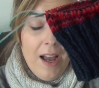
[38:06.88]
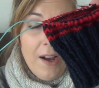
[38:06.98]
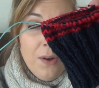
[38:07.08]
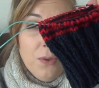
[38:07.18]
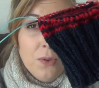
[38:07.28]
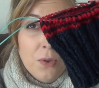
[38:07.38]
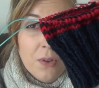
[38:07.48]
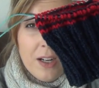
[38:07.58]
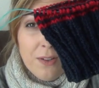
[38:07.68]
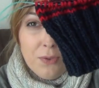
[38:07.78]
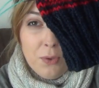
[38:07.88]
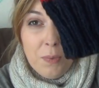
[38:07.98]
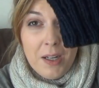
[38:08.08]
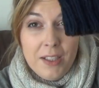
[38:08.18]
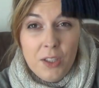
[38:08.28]
out or have to
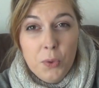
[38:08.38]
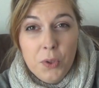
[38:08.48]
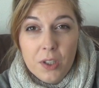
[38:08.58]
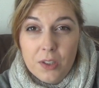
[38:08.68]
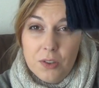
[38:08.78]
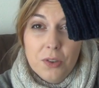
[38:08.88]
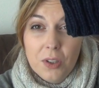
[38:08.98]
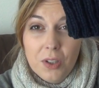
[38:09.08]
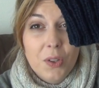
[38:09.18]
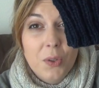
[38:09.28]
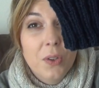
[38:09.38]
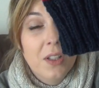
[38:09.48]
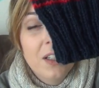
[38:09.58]
buy new yarn. So